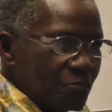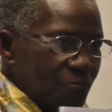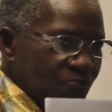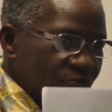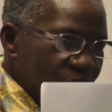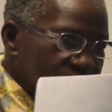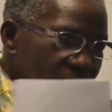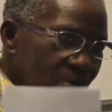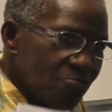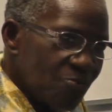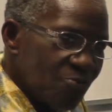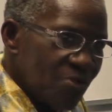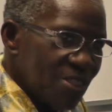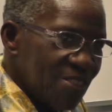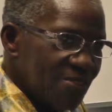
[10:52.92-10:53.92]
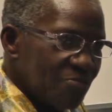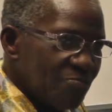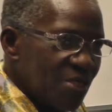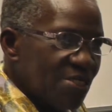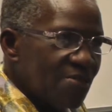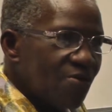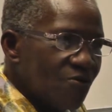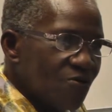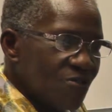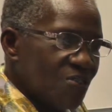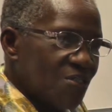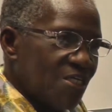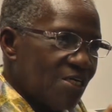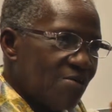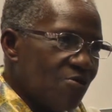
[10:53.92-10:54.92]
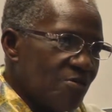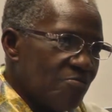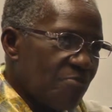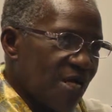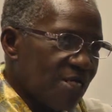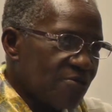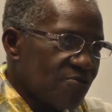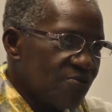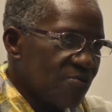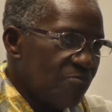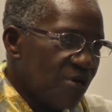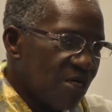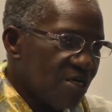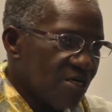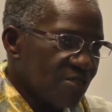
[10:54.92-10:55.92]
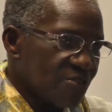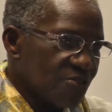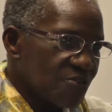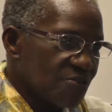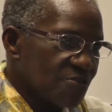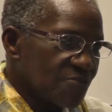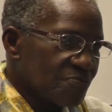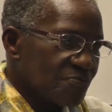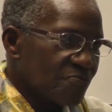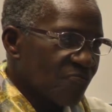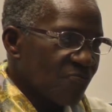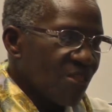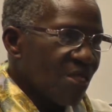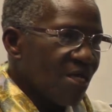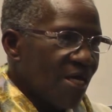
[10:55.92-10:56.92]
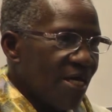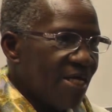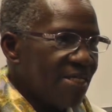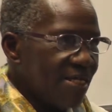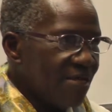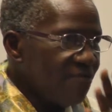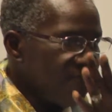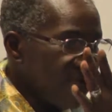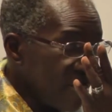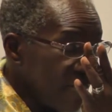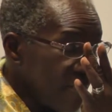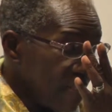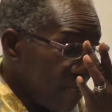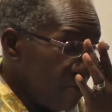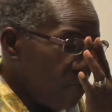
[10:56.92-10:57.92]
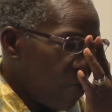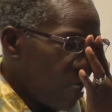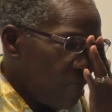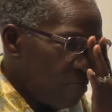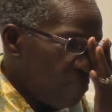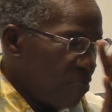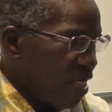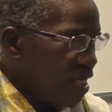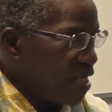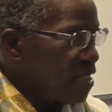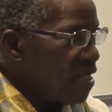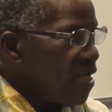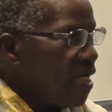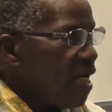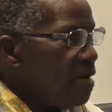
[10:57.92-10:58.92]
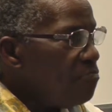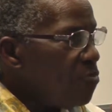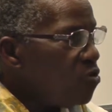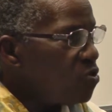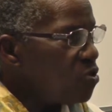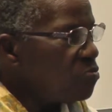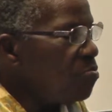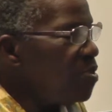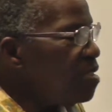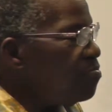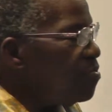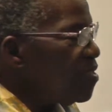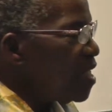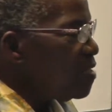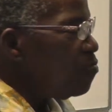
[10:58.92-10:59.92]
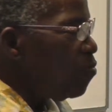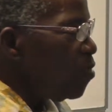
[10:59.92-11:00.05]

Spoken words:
For some reason, because they've gone back to the past. And they'll find their way back. And most people that